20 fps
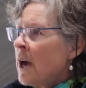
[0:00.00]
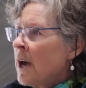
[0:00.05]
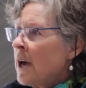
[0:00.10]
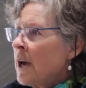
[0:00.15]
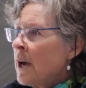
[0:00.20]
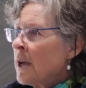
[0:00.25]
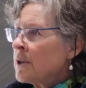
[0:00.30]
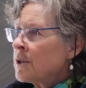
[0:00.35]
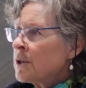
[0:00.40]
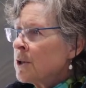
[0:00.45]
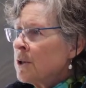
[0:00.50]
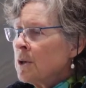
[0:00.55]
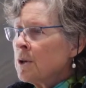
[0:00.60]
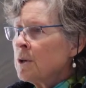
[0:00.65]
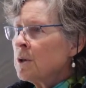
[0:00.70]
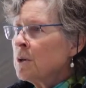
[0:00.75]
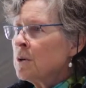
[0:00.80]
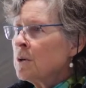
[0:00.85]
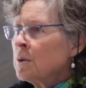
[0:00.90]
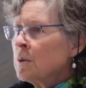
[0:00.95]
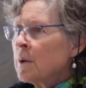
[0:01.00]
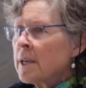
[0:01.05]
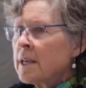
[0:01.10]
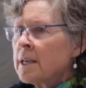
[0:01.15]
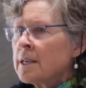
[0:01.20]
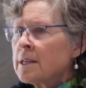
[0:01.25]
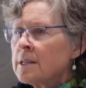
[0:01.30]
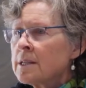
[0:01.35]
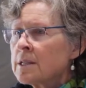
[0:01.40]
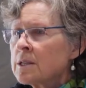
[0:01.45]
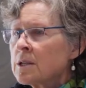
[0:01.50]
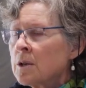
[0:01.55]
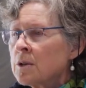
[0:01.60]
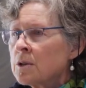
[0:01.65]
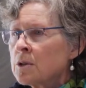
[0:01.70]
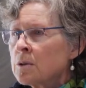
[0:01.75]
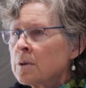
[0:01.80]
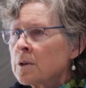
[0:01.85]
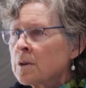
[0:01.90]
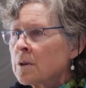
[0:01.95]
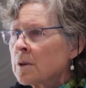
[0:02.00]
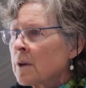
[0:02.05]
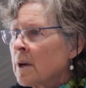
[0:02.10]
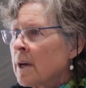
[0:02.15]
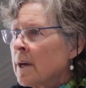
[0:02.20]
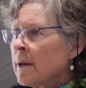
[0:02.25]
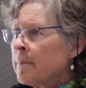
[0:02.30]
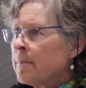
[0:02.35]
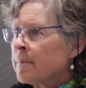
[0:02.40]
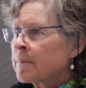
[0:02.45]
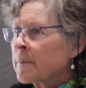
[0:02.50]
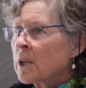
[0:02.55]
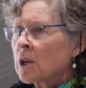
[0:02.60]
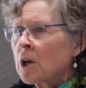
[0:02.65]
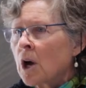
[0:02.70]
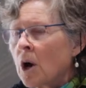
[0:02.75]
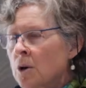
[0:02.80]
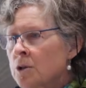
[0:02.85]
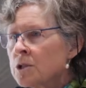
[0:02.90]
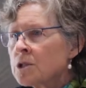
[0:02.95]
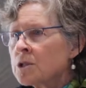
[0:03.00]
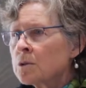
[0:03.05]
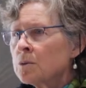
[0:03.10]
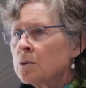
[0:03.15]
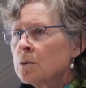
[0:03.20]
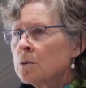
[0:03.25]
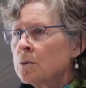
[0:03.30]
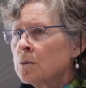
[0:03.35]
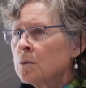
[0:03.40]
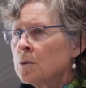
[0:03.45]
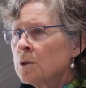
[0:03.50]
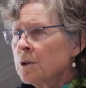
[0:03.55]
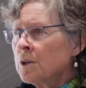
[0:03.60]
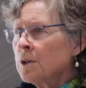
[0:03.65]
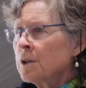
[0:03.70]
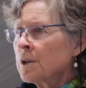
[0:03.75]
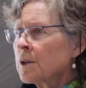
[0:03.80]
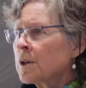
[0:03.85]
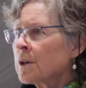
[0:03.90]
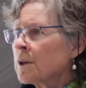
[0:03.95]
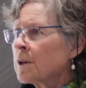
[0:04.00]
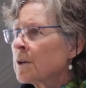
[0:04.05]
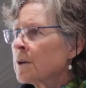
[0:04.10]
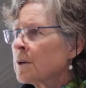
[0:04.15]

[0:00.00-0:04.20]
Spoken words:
And who is doing coastal work?